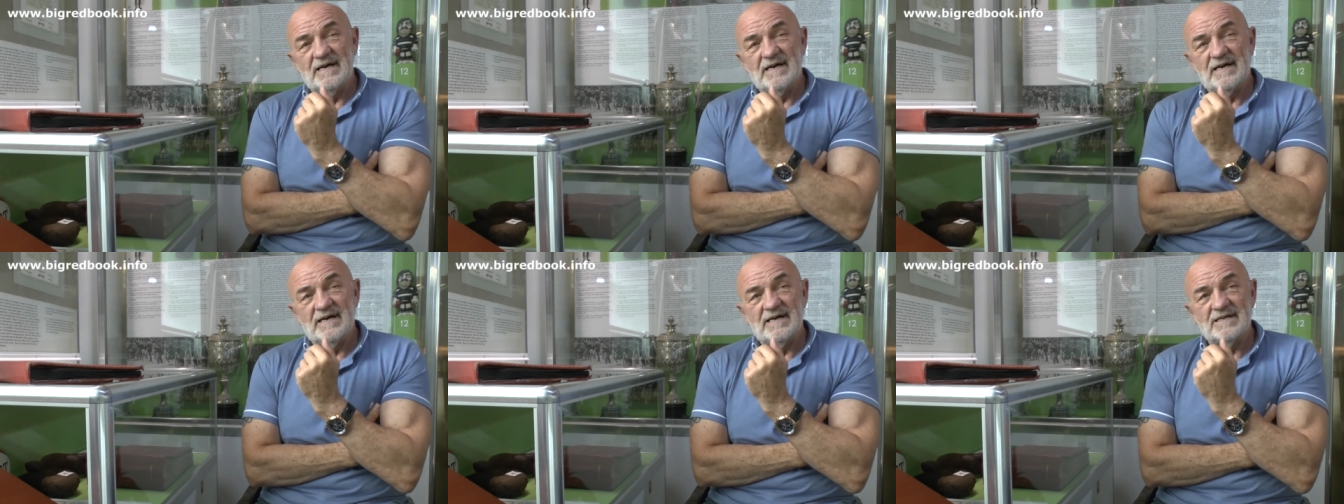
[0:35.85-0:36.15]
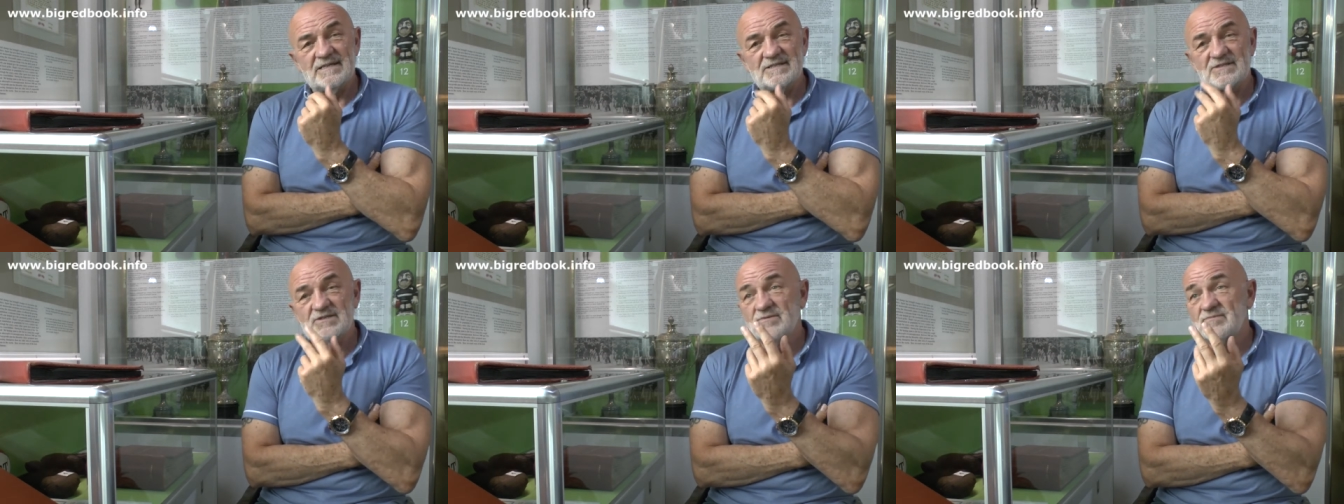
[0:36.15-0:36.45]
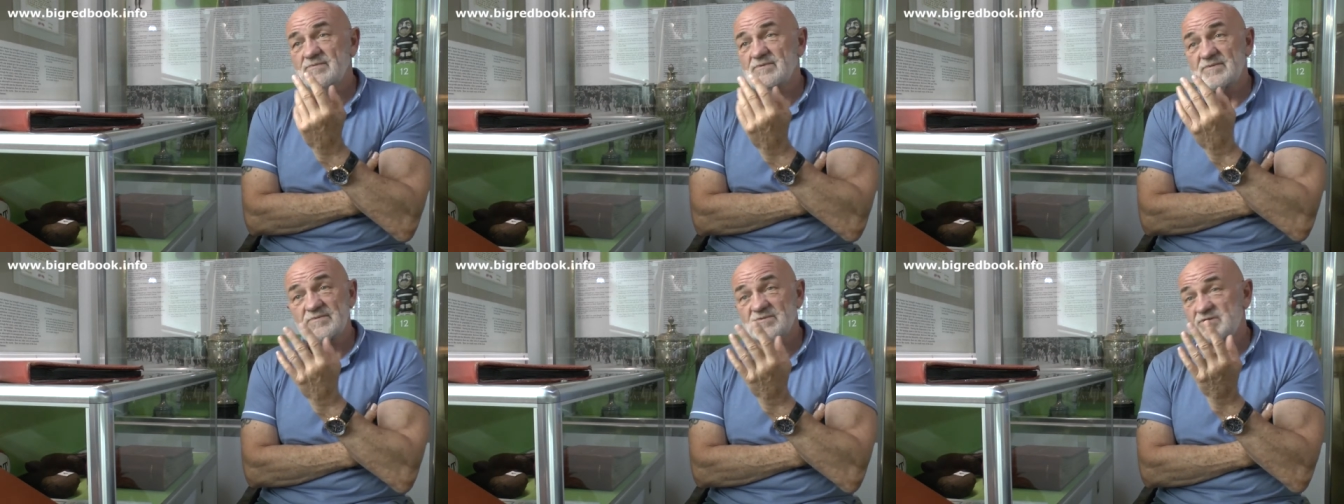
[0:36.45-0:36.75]
and she
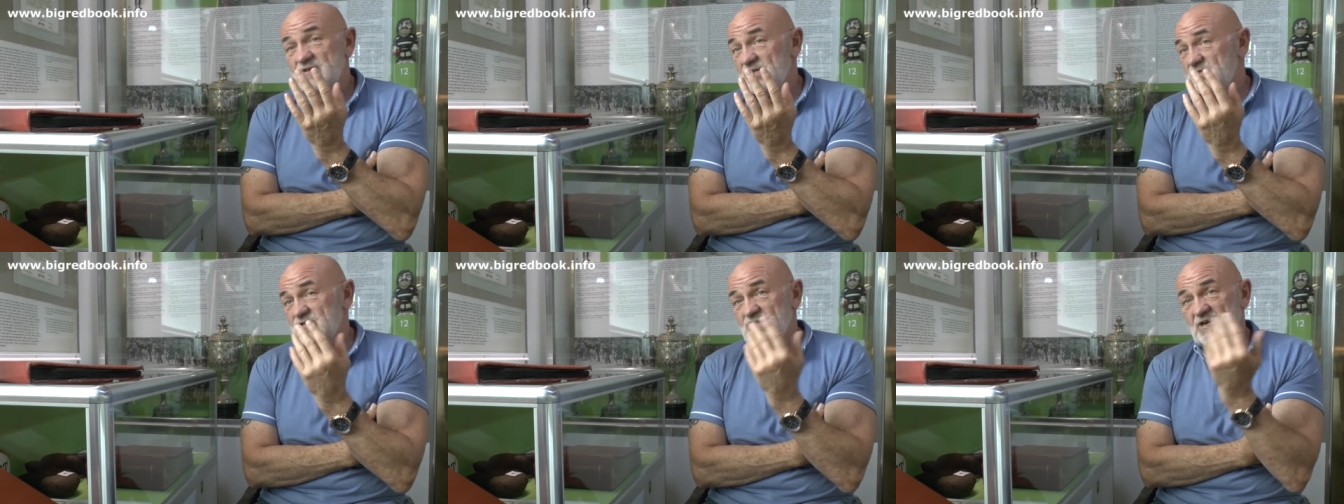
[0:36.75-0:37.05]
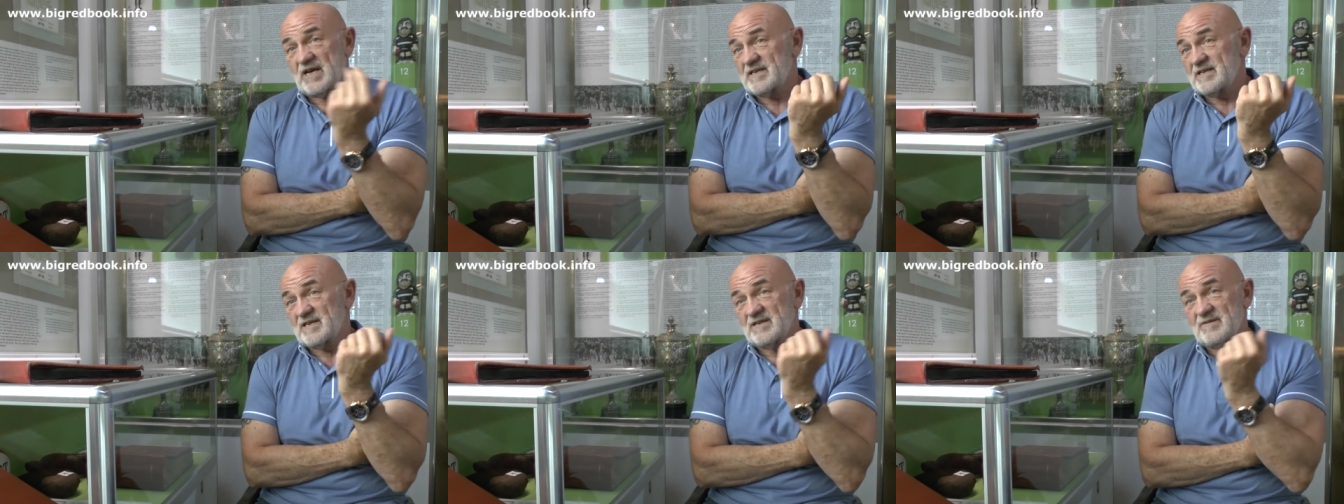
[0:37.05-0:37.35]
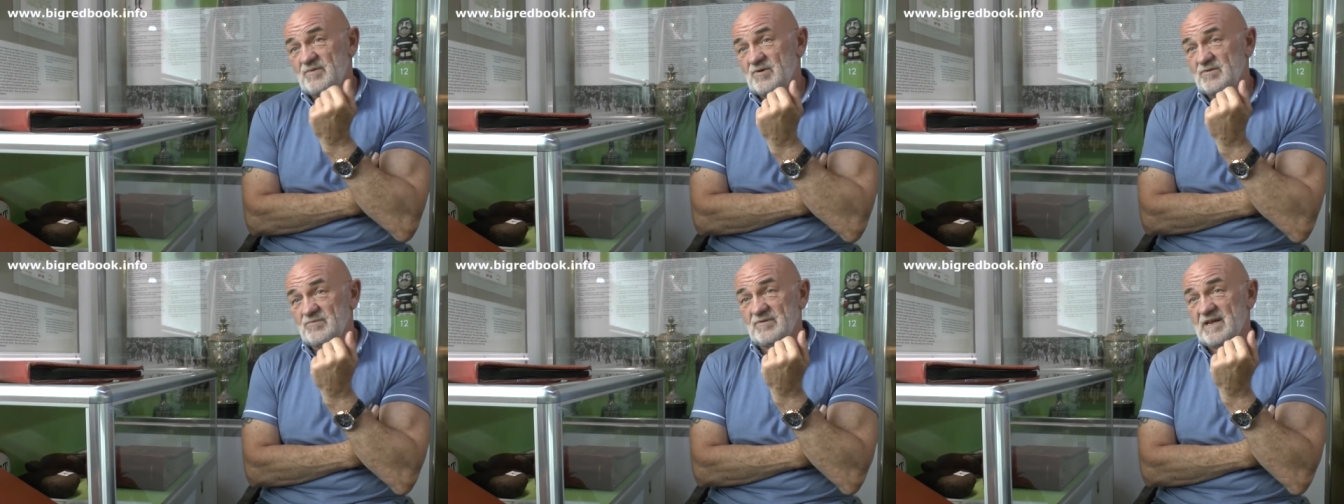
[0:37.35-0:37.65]
we were just chatting
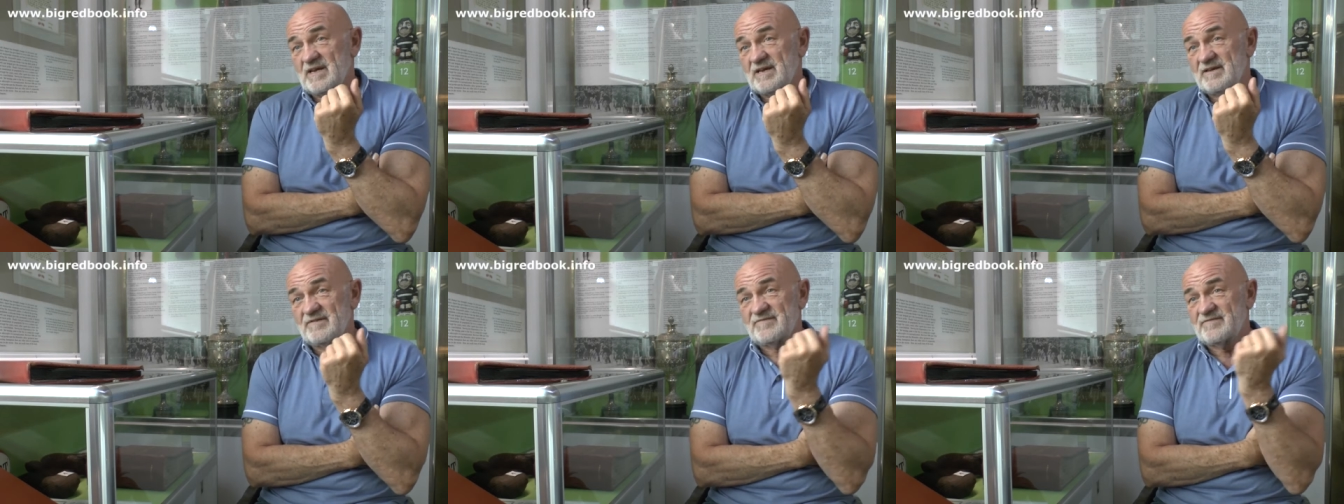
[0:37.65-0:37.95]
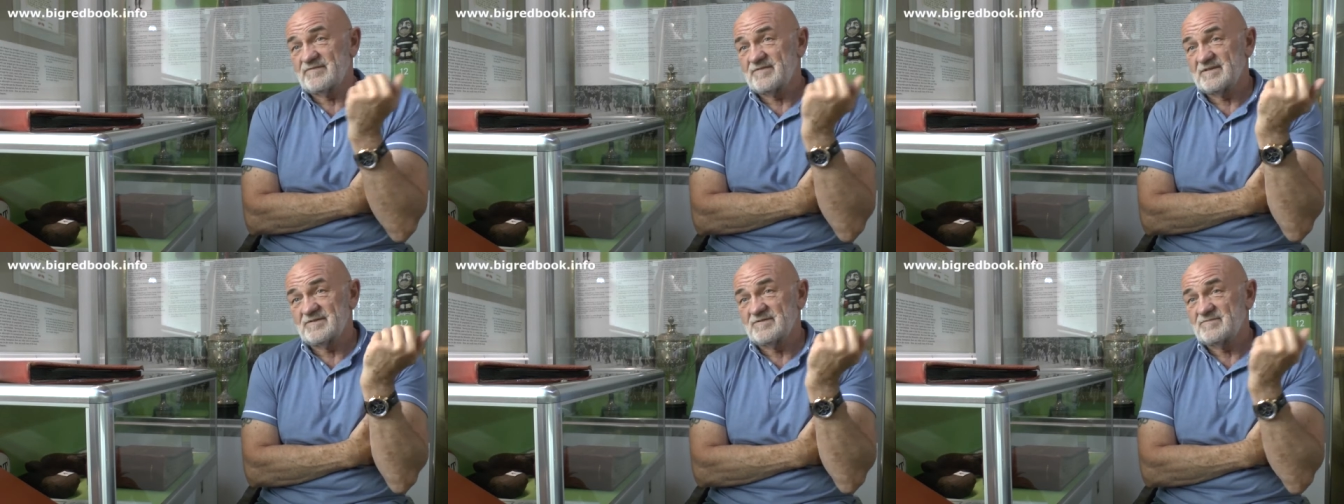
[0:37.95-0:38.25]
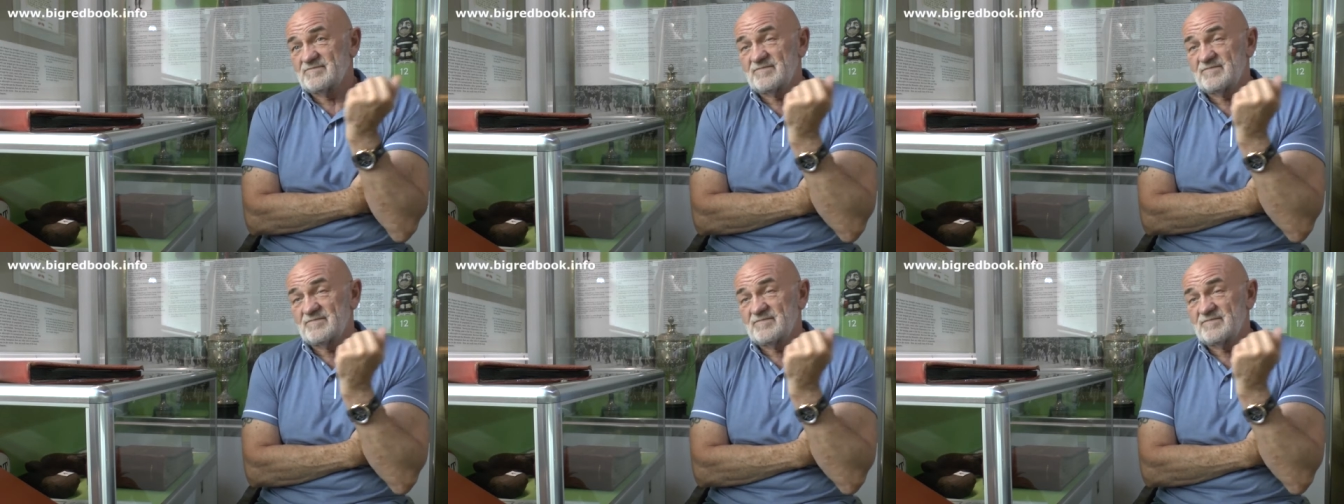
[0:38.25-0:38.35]
about life